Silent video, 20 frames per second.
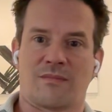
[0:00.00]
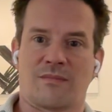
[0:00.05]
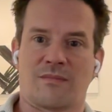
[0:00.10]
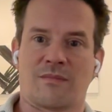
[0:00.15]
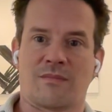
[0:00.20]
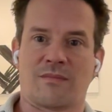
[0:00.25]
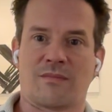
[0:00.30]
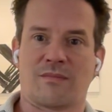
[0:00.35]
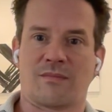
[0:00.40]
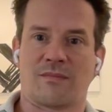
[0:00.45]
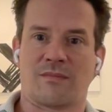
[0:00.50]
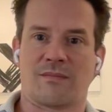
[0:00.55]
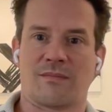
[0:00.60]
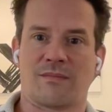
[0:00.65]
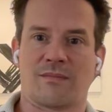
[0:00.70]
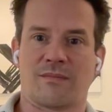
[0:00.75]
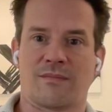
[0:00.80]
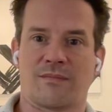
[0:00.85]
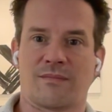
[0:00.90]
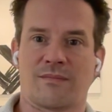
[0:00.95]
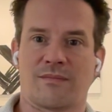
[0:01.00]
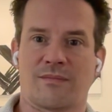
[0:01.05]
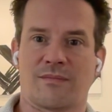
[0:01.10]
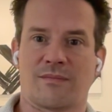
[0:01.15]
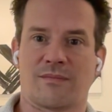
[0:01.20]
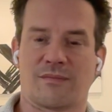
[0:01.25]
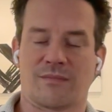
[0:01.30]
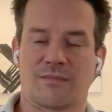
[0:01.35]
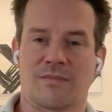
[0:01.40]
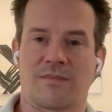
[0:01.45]

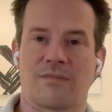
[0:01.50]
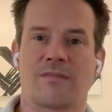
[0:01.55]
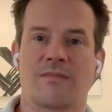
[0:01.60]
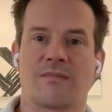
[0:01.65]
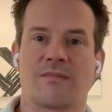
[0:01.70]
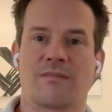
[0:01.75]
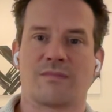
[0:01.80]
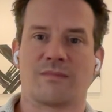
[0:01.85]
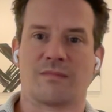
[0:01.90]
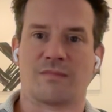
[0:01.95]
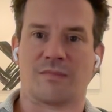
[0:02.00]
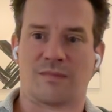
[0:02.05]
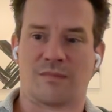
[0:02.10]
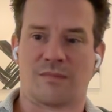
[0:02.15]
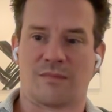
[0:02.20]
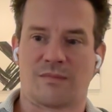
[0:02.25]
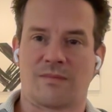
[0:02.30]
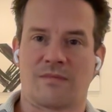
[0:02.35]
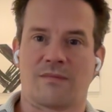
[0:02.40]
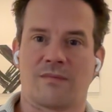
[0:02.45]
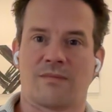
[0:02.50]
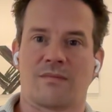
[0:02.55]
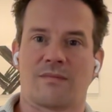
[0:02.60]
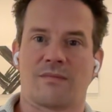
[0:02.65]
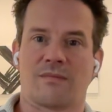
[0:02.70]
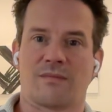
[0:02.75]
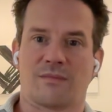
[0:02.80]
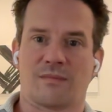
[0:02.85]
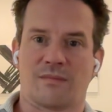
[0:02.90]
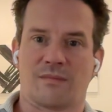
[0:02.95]

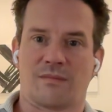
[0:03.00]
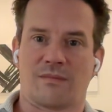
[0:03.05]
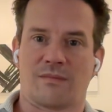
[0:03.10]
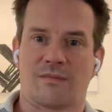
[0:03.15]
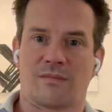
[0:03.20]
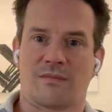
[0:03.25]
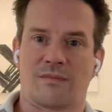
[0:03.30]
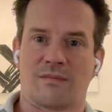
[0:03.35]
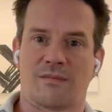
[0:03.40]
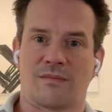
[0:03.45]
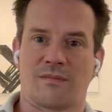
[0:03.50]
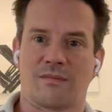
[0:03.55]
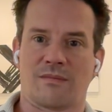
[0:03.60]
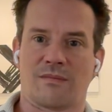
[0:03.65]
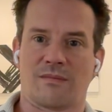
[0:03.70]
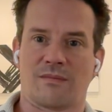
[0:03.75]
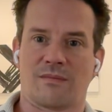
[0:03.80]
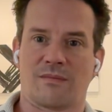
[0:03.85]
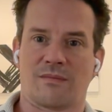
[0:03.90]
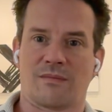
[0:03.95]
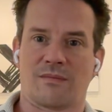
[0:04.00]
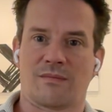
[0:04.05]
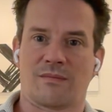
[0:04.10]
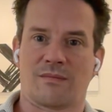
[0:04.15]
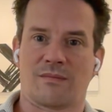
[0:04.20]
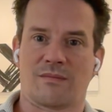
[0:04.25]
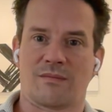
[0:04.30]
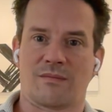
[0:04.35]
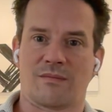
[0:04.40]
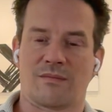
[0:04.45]

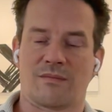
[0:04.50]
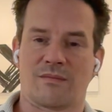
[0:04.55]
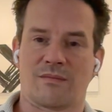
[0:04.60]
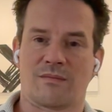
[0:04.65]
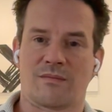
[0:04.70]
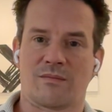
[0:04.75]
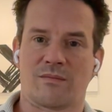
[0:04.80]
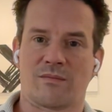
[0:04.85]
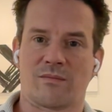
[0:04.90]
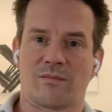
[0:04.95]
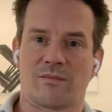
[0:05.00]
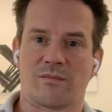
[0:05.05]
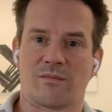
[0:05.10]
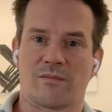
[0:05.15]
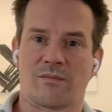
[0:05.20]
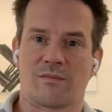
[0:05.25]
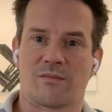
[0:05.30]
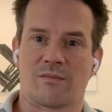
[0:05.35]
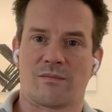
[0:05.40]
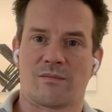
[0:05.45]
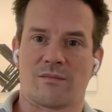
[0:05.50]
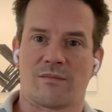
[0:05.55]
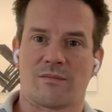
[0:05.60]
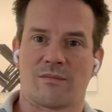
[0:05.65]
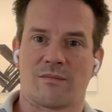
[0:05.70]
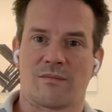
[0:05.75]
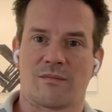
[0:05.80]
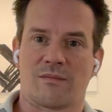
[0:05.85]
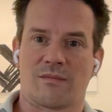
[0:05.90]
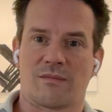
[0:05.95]

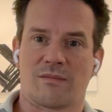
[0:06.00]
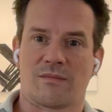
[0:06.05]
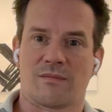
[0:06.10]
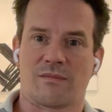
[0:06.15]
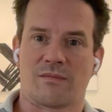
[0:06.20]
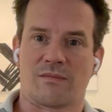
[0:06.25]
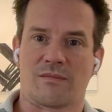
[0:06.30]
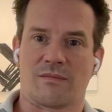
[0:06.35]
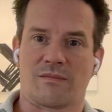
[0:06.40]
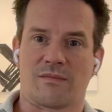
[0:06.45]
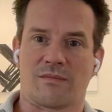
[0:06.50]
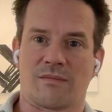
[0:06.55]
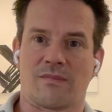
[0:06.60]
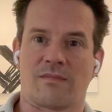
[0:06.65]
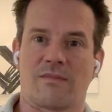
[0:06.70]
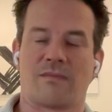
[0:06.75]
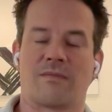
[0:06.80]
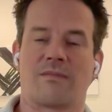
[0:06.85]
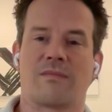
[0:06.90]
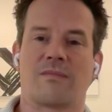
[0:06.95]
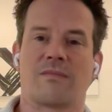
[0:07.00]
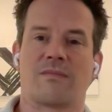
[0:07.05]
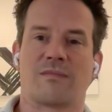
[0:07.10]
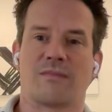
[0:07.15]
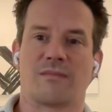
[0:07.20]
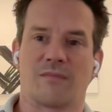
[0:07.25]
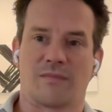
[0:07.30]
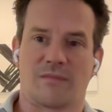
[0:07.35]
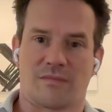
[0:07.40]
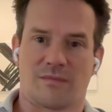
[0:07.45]

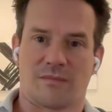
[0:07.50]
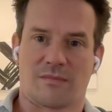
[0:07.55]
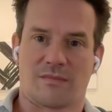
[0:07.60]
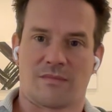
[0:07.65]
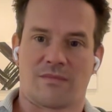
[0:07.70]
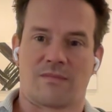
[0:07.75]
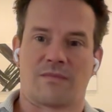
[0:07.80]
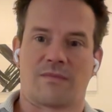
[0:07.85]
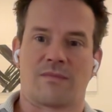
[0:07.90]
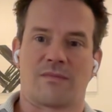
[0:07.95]
[no speech]